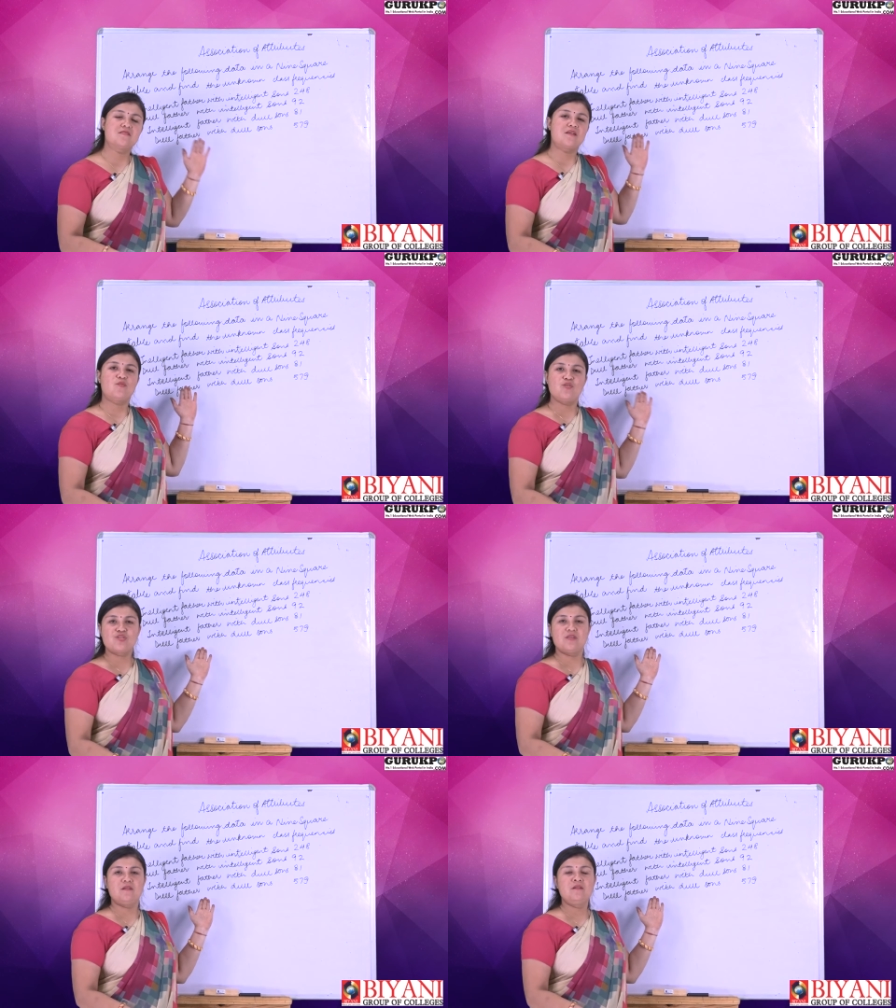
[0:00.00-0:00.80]
is a
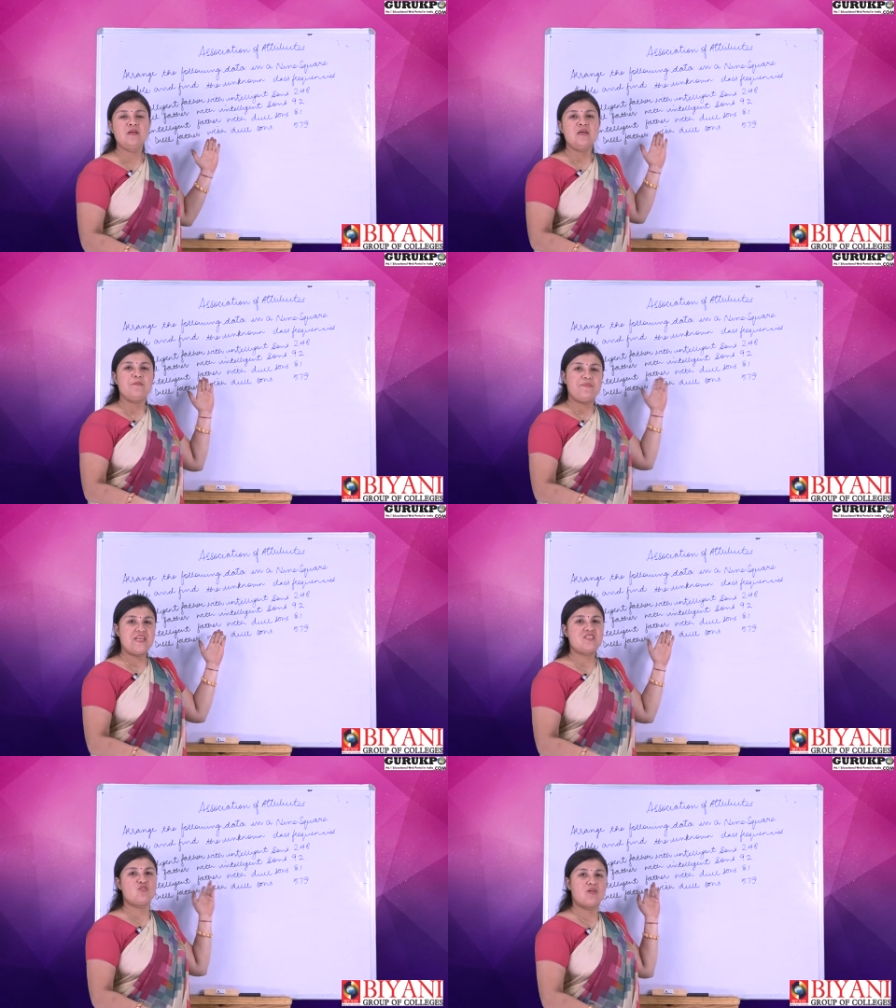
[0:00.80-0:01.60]
question
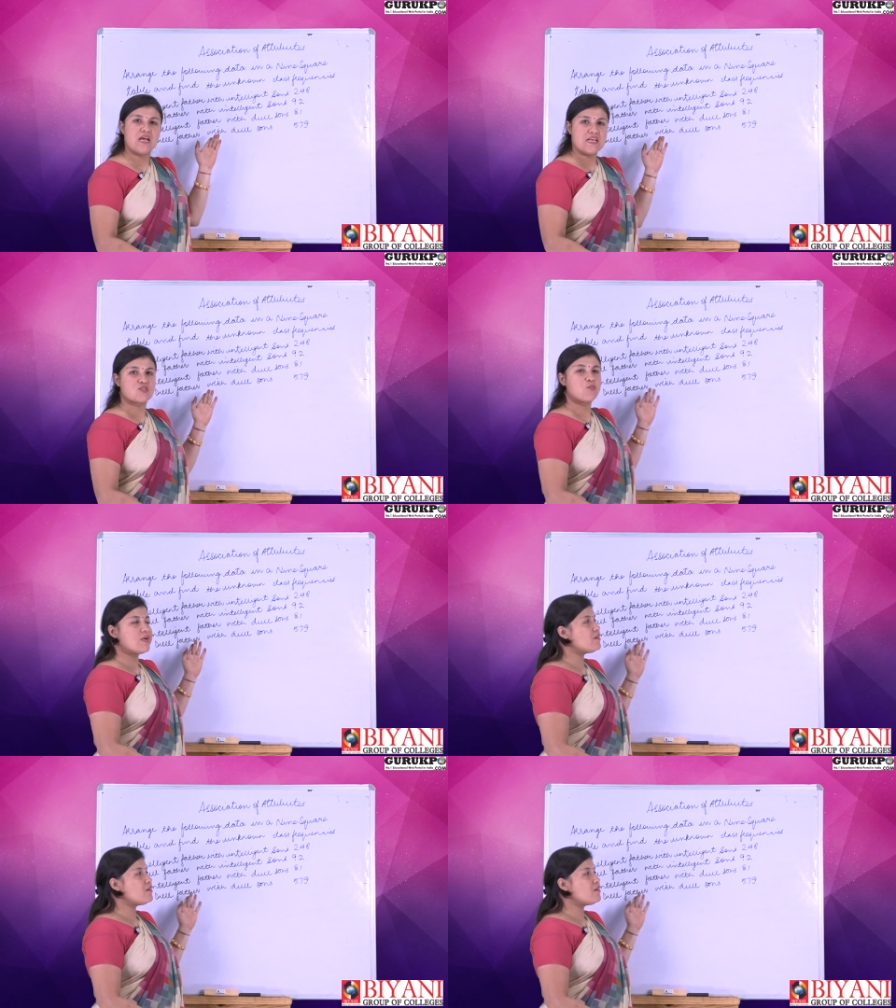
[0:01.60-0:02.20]
based on 9-square